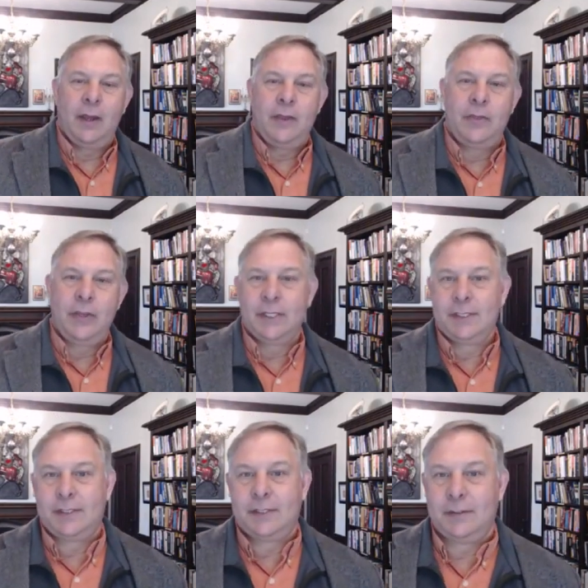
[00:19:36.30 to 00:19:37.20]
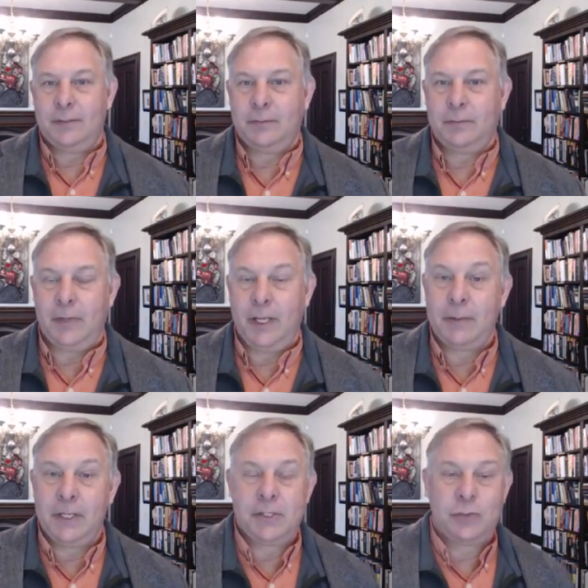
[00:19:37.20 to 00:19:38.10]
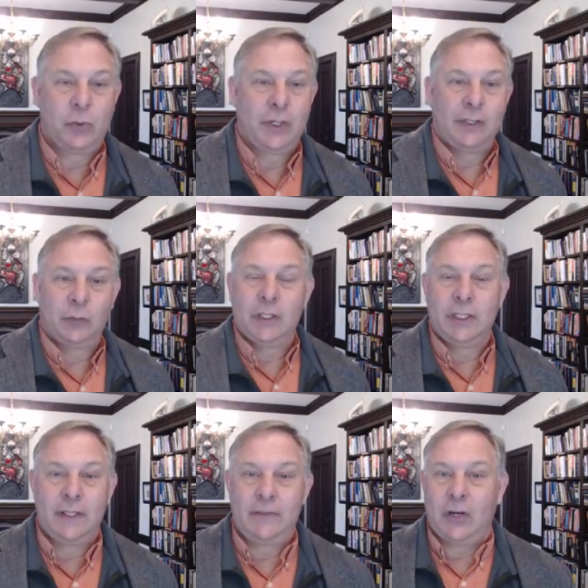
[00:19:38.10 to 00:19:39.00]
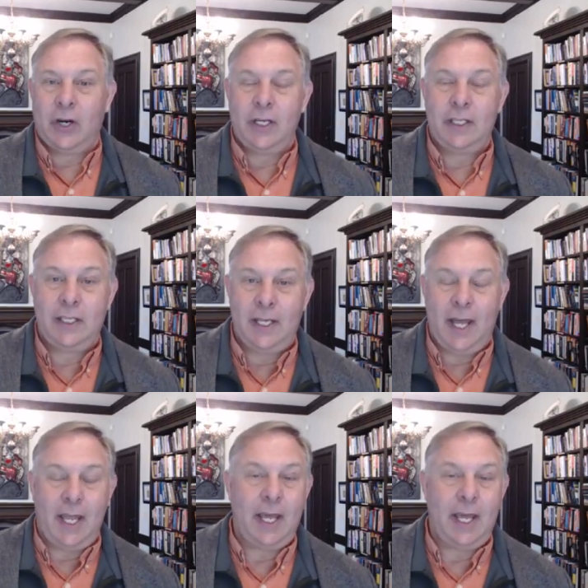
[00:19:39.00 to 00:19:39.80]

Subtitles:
This image will live on today,